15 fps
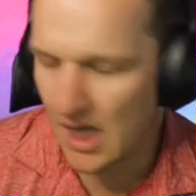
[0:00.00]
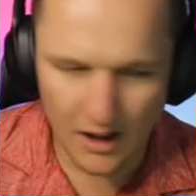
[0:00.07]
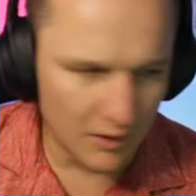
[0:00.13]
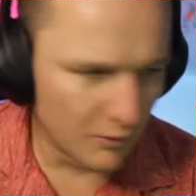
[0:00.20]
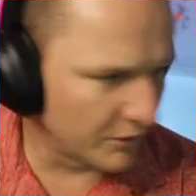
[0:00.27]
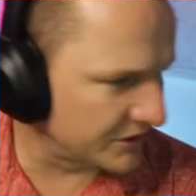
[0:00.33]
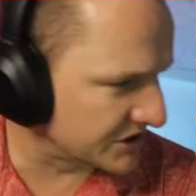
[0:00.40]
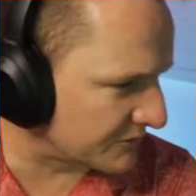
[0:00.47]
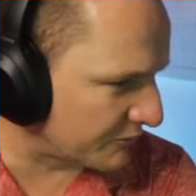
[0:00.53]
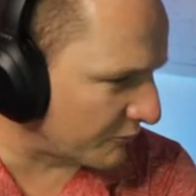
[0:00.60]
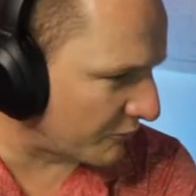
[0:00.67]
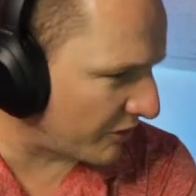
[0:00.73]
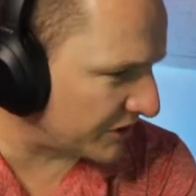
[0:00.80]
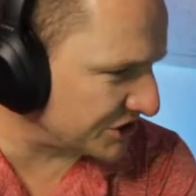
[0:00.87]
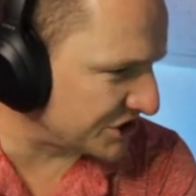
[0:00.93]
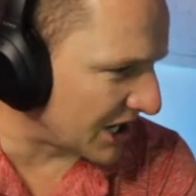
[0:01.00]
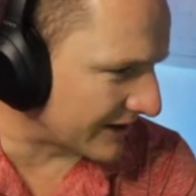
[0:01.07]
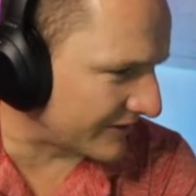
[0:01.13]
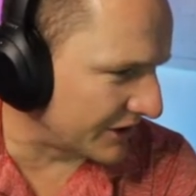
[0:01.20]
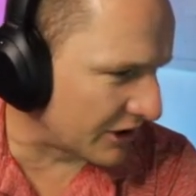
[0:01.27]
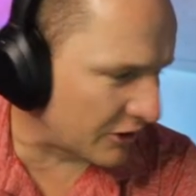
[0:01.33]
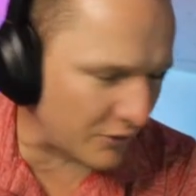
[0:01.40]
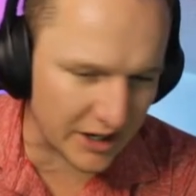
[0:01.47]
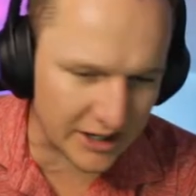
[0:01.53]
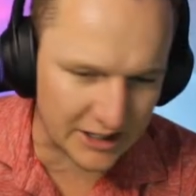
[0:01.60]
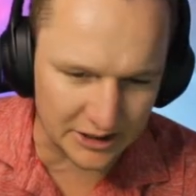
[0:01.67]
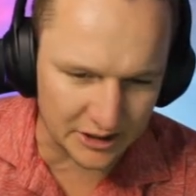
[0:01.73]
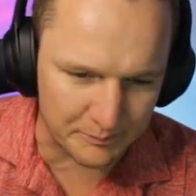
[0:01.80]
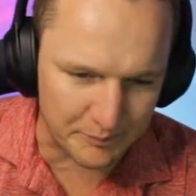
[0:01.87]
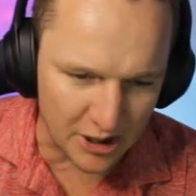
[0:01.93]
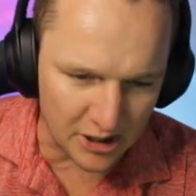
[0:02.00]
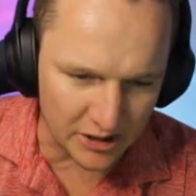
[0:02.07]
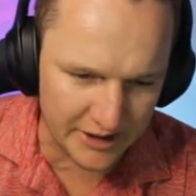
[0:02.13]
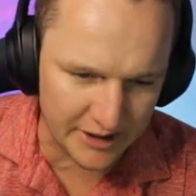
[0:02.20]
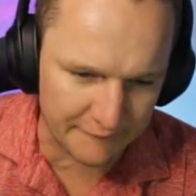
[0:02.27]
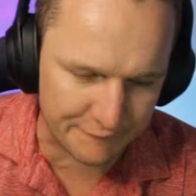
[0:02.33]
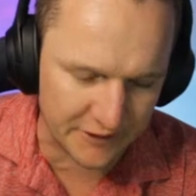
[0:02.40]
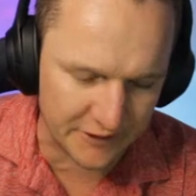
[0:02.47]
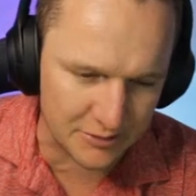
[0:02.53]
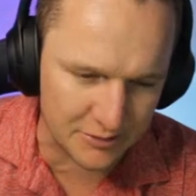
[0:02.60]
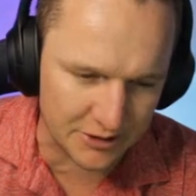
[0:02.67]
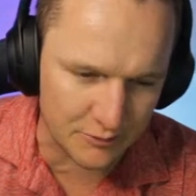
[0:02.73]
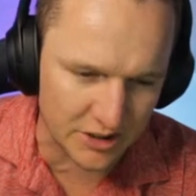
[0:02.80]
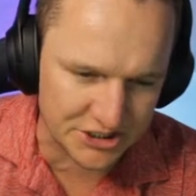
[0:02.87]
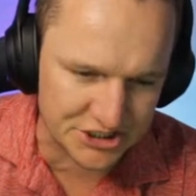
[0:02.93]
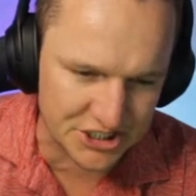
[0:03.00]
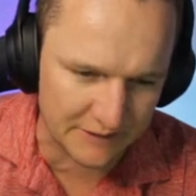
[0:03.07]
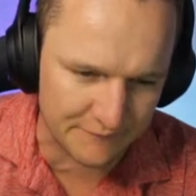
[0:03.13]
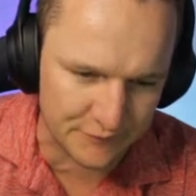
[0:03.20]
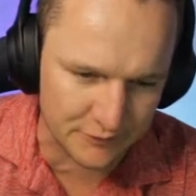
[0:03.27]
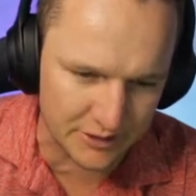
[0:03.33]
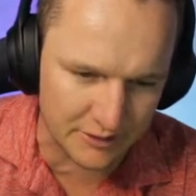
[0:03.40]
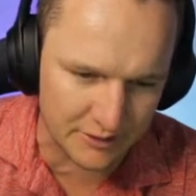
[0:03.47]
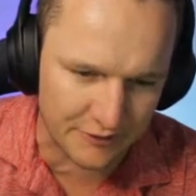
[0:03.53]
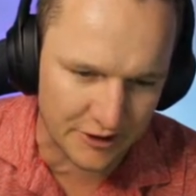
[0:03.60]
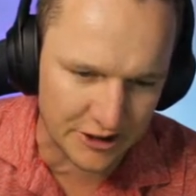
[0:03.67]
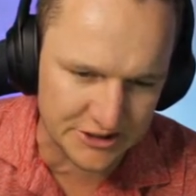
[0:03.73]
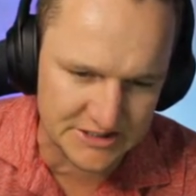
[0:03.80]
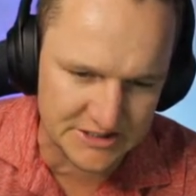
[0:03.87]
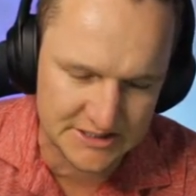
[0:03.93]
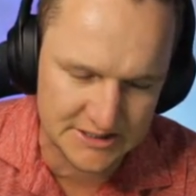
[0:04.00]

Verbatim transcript: We just chucked in a quick little poll there for anybody watching if you want to vote.